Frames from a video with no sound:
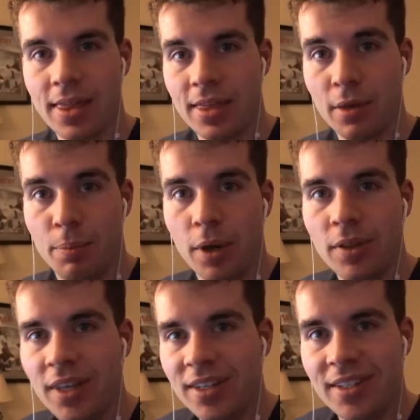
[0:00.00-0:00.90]
And then the
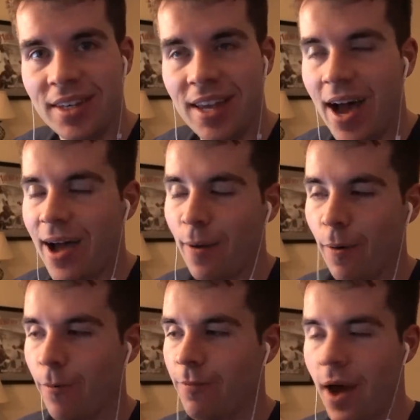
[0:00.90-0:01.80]
building's not
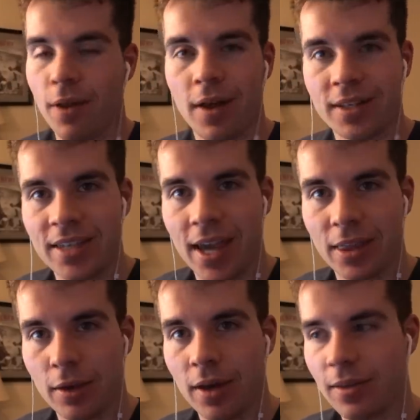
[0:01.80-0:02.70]
all finalized
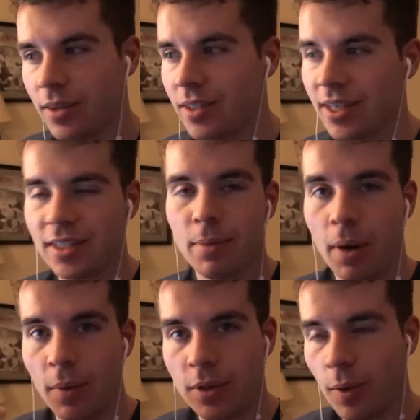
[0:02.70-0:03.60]
yet. The 60 by
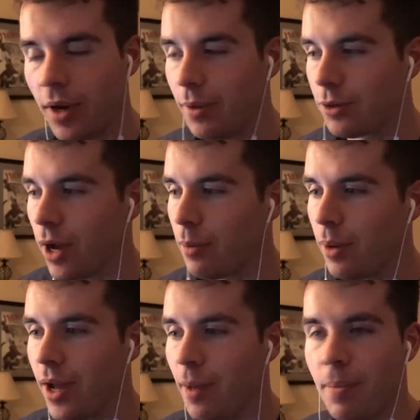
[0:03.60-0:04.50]
120 we're trying to
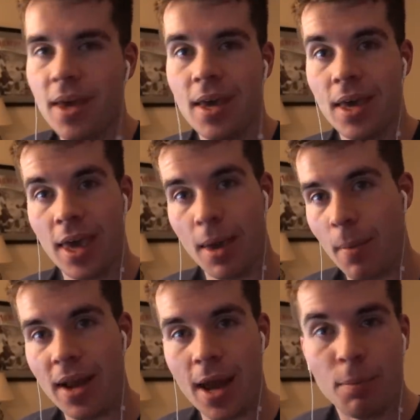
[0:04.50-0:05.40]
put up, it
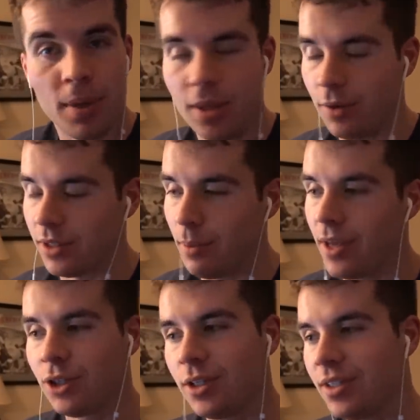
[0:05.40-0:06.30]
might not be those
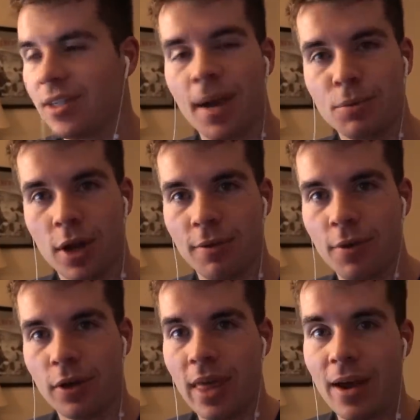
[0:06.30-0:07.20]
dimensions. I'm trying to
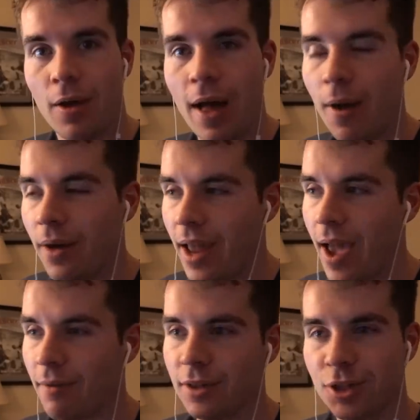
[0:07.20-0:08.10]
figure that all out and I
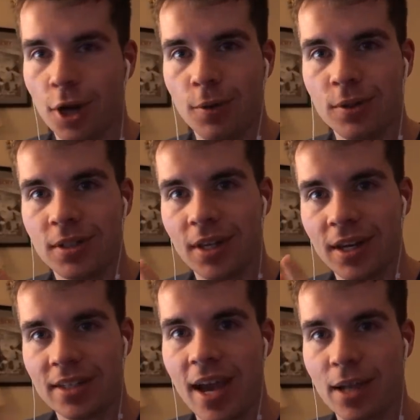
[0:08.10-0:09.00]
haven't chose an
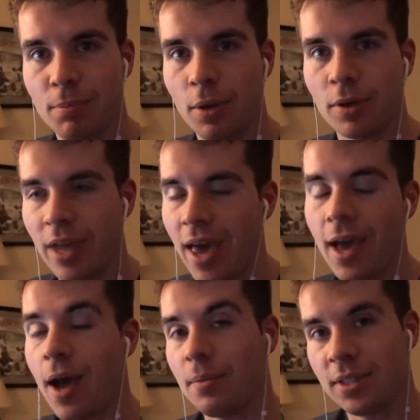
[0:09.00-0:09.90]
exact builder
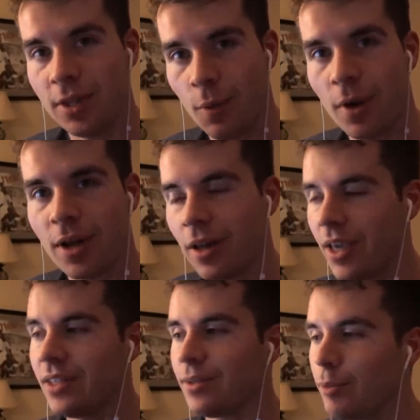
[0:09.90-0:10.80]
yet. I'm still working on
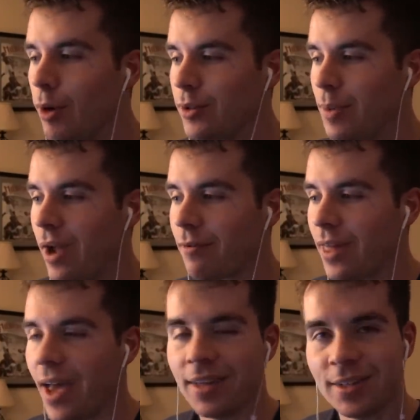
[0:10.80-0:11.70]
getting some quotes back for
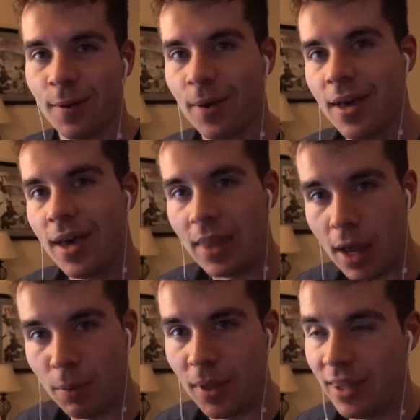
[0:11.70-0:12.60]
that. So
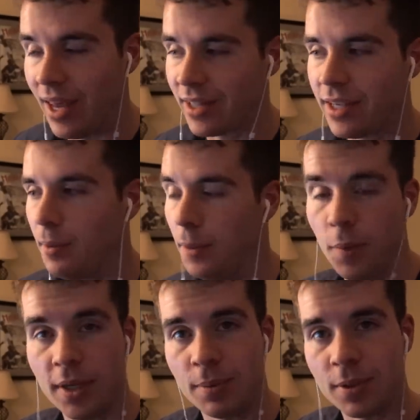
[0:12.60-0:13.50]
that'll be in the next coming
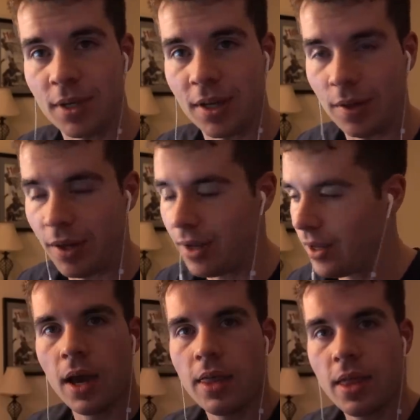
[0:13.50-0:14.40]
weeks most likely.
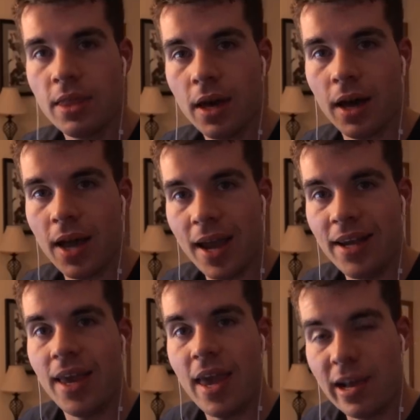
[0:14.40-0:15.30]
And then the
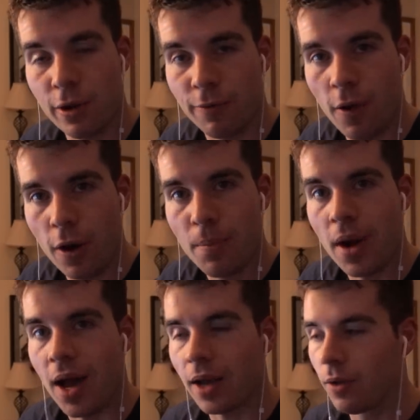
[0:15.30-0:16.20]
88 acre
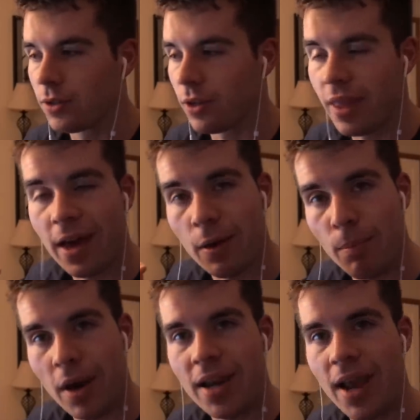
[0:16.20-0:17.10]
farm, I closed on that
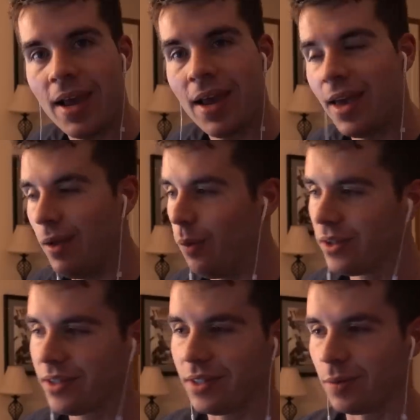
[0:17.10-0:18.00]
on Monday. And
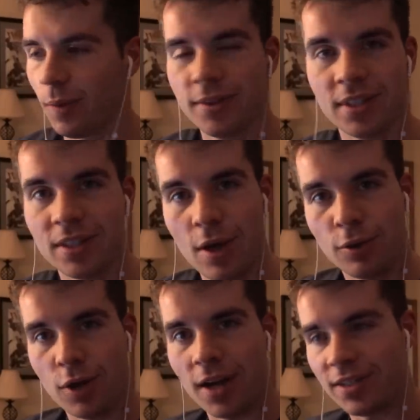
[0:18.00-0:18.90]
once once the snow
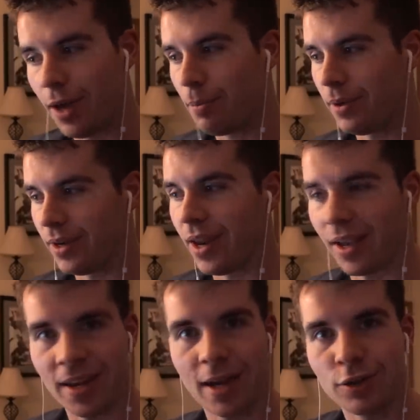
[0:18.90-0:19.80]
dries up and I
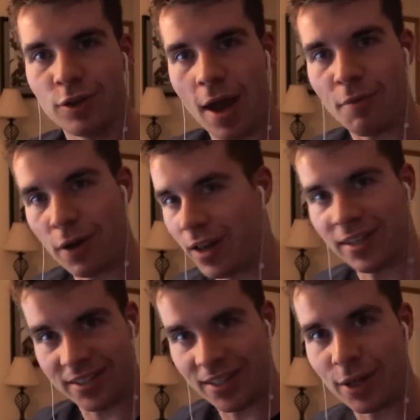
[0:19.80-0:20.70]
can actually drive on it
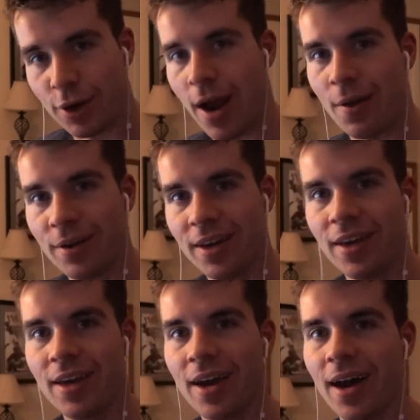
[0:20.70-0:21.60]
and see the ground,
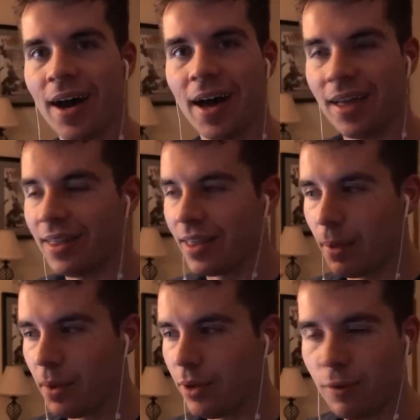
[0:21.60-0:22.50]
uh,
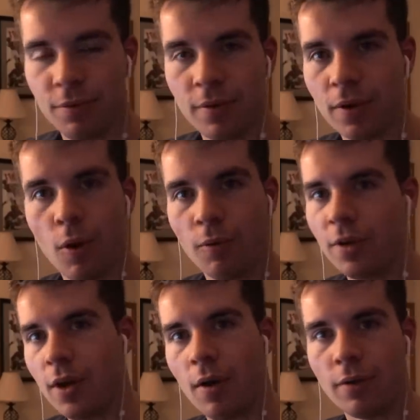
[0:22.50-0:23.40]
I'm gonna do whole
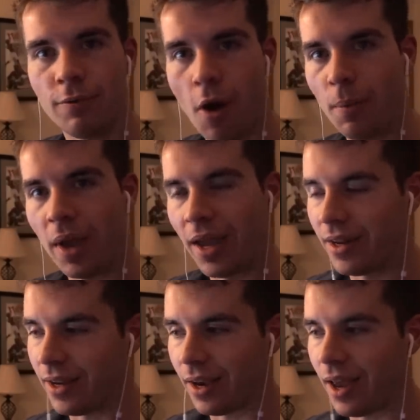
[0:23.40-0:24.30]
video on
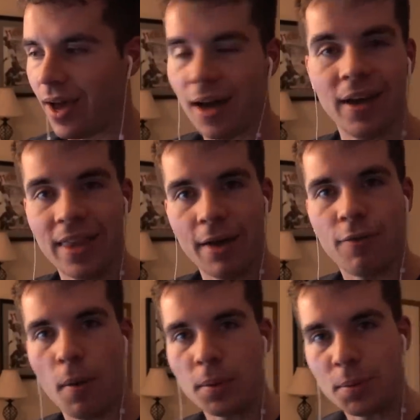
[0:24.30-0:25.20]
farmland and uh, and that
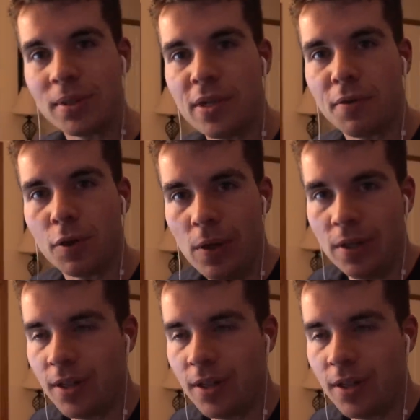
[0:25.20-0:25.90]
farm specifically.